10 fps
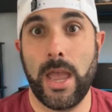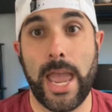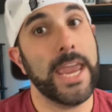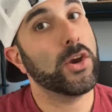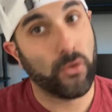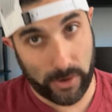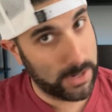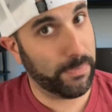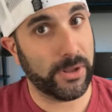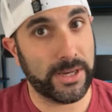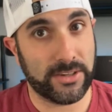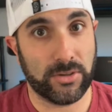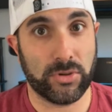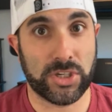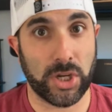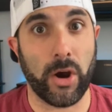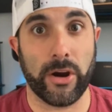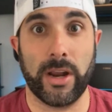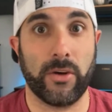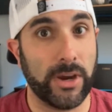A great place to
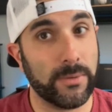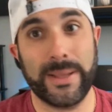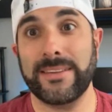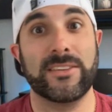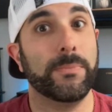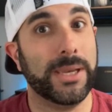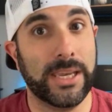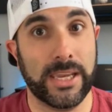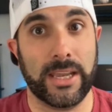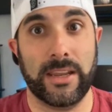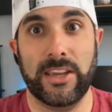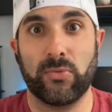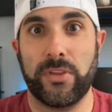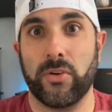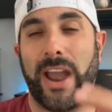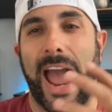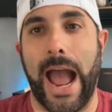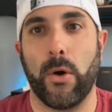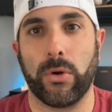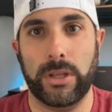start, a great place to begin is with your
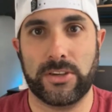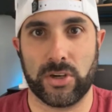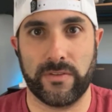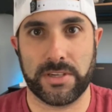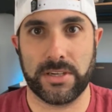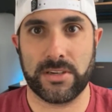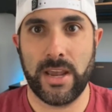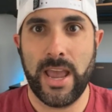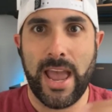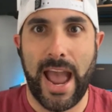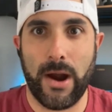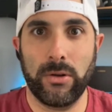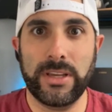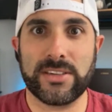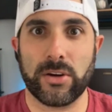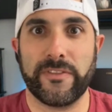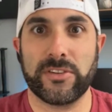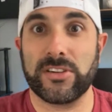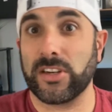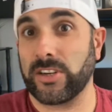hourly services. Hourly
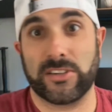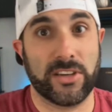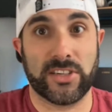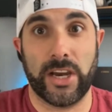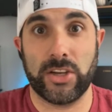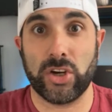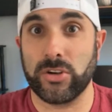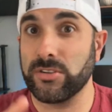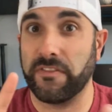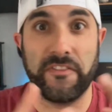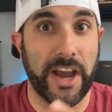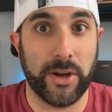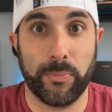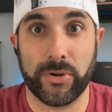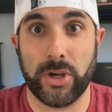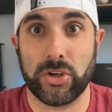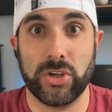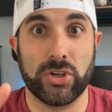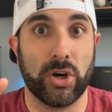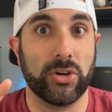services such as design charges, vinyl production
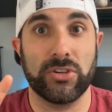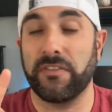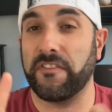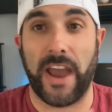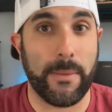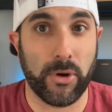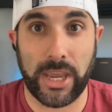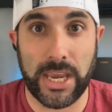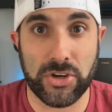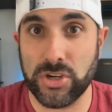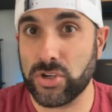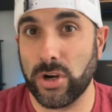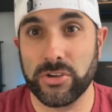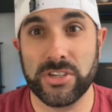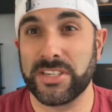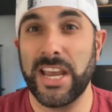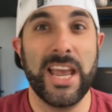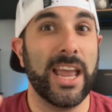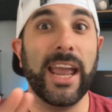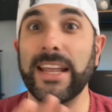charges, fabrication charges,
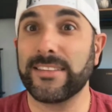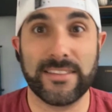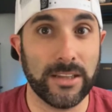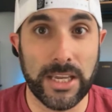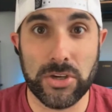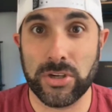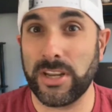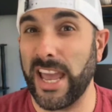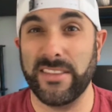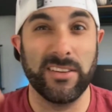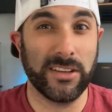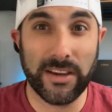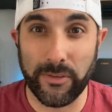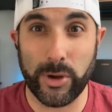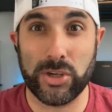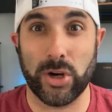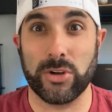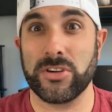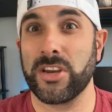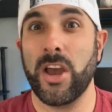installation, and delivery
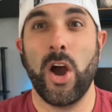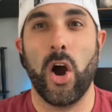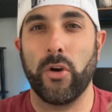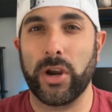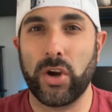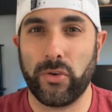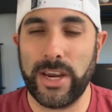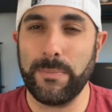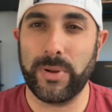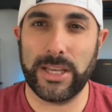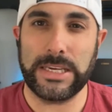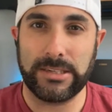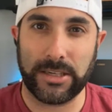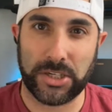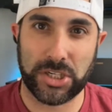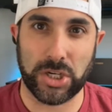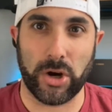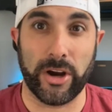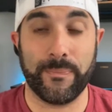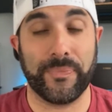charges are a great place to
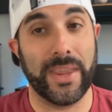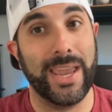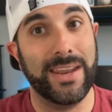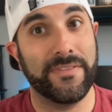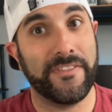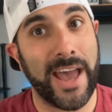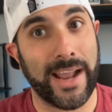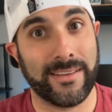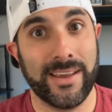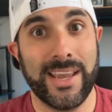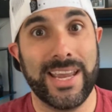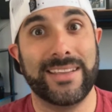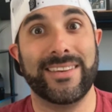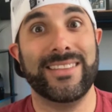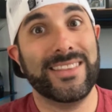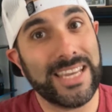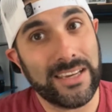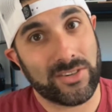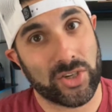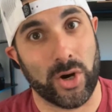start. In fact, it's in
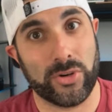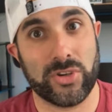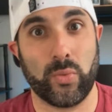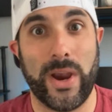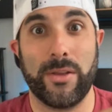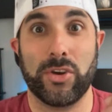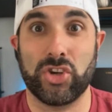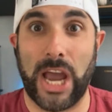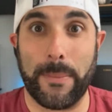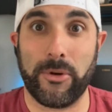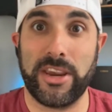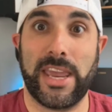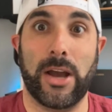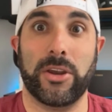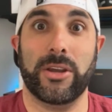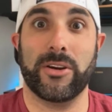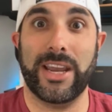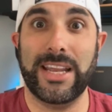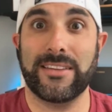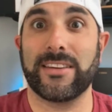these charges where the Shoprate Calculator
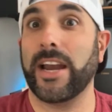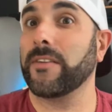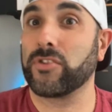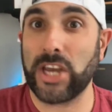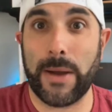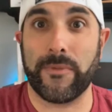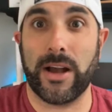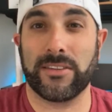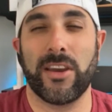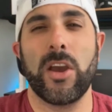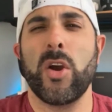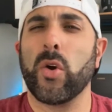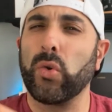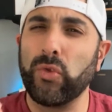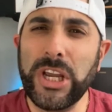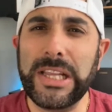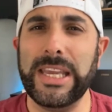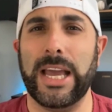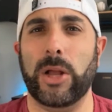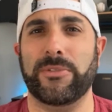inside of shopVOX really
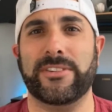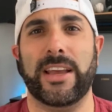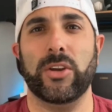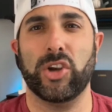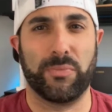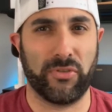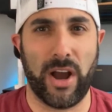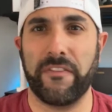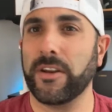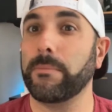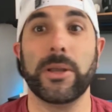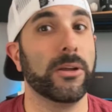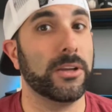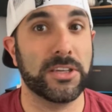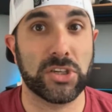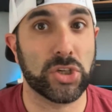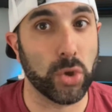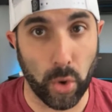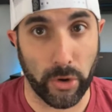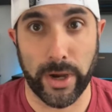helps tell your profitability
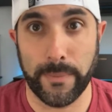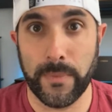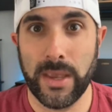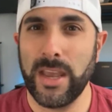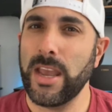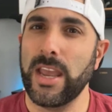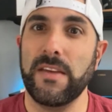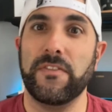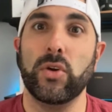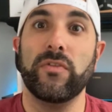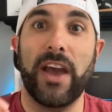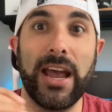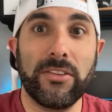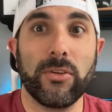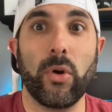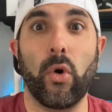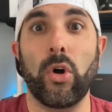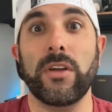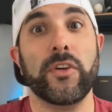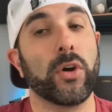story. If you've entered
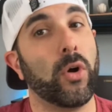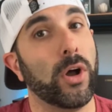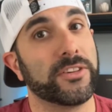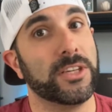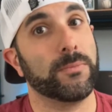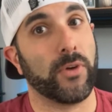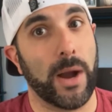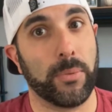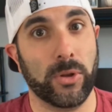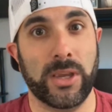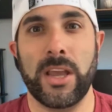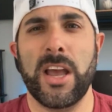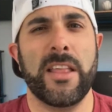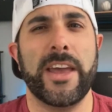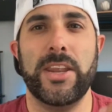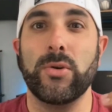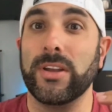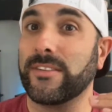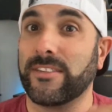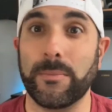all of your costs in properly, then you
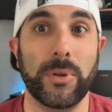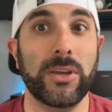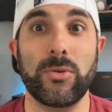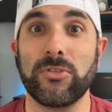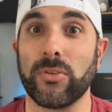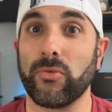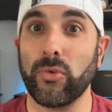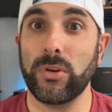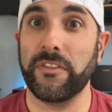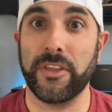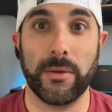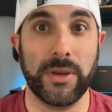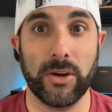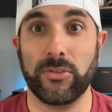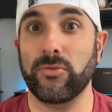can simply use the rule of thumb here to